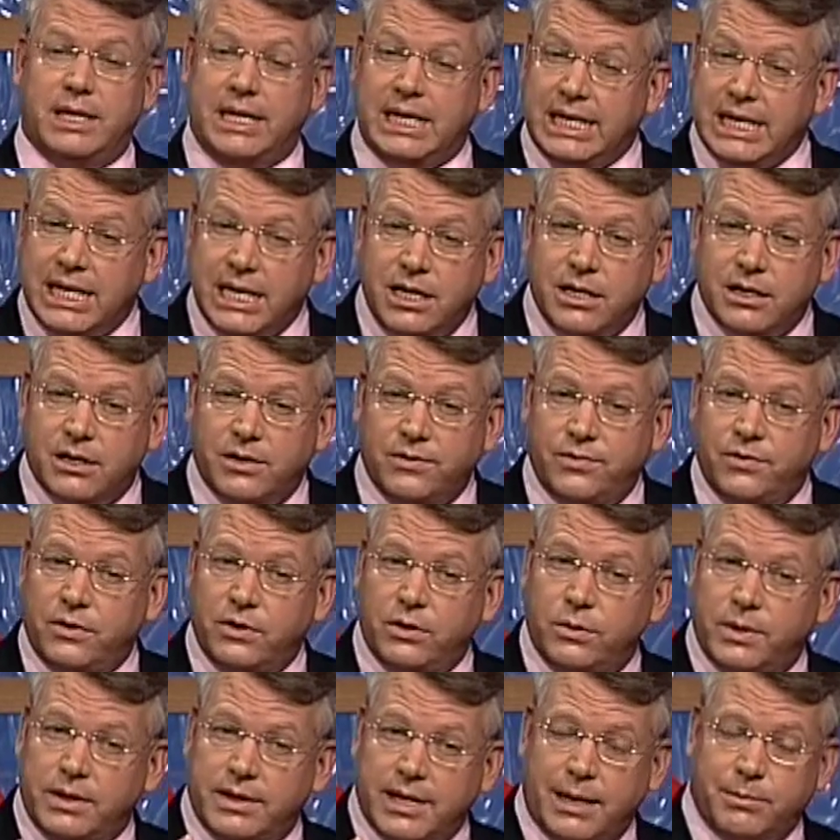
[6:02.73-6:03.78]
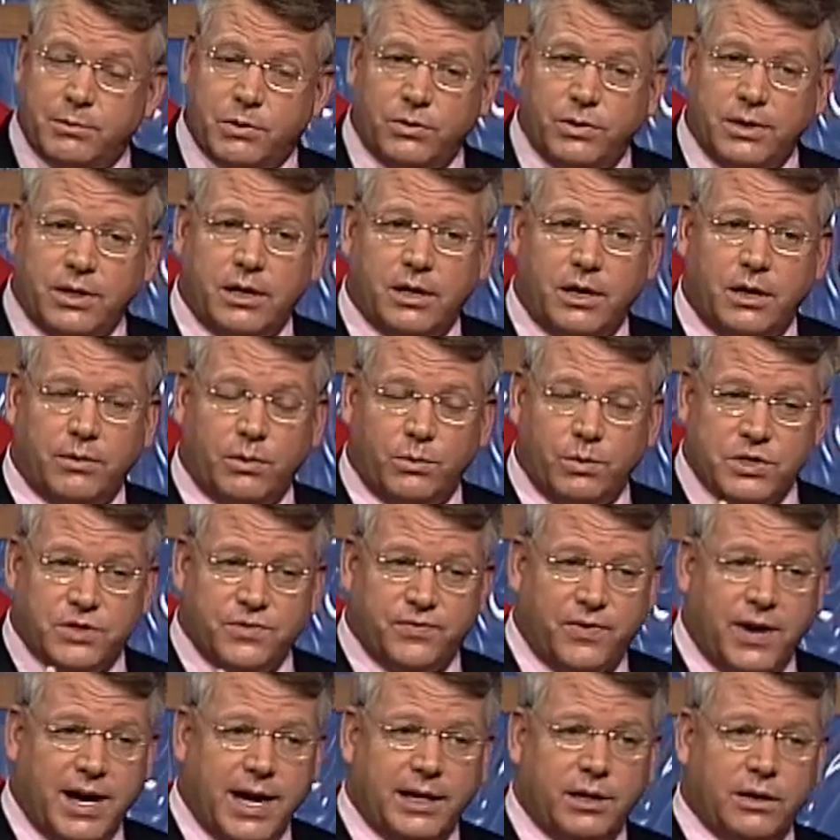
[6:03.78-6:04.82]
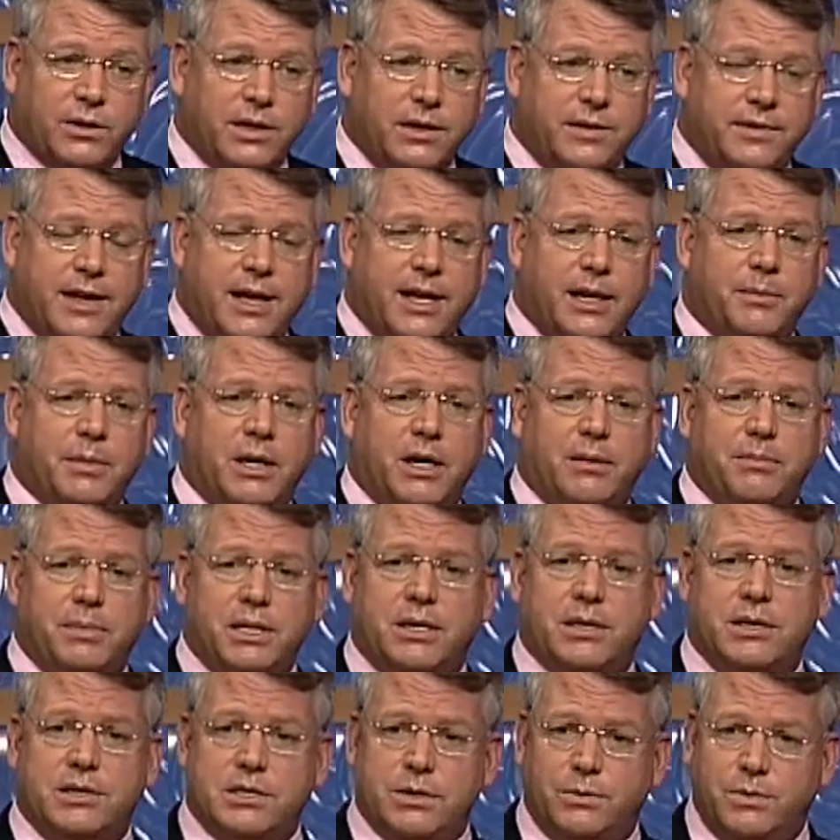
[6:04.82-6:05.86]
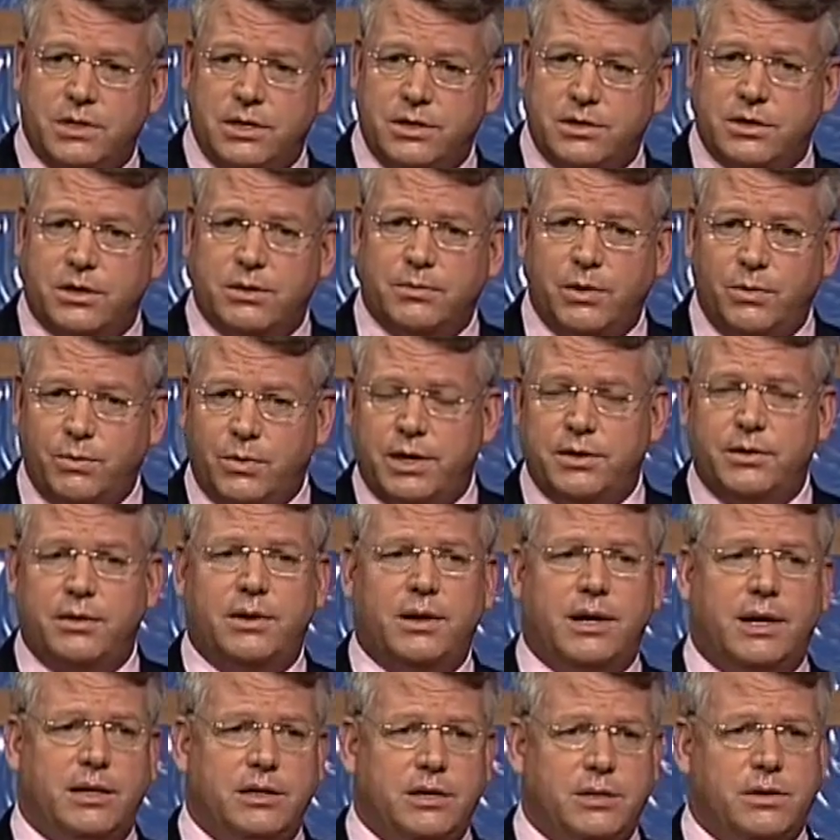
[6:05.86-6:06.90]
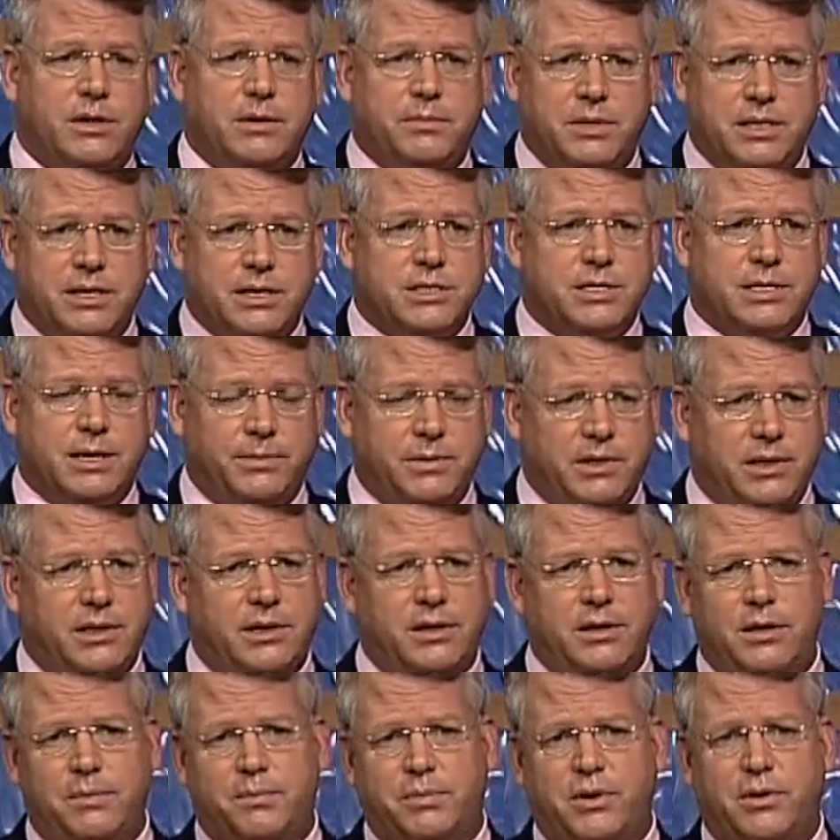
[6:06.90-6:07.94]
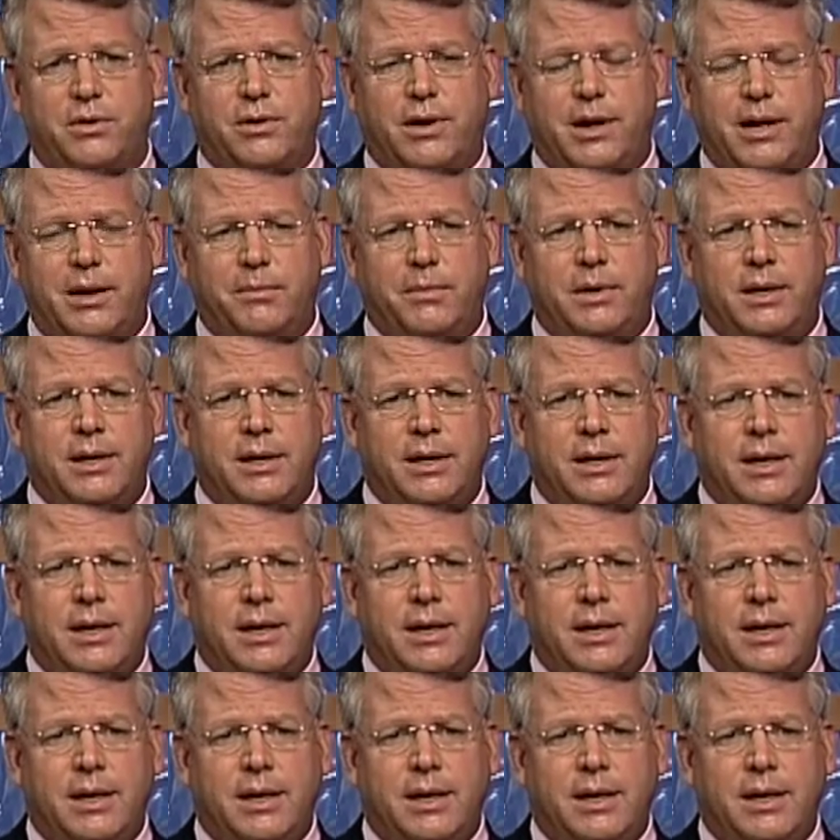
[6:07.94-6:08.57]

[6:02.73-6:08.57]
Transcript: The key interview with Admiral Rickover was final and tantamount because it would determine whether or not you could be accepted into the program.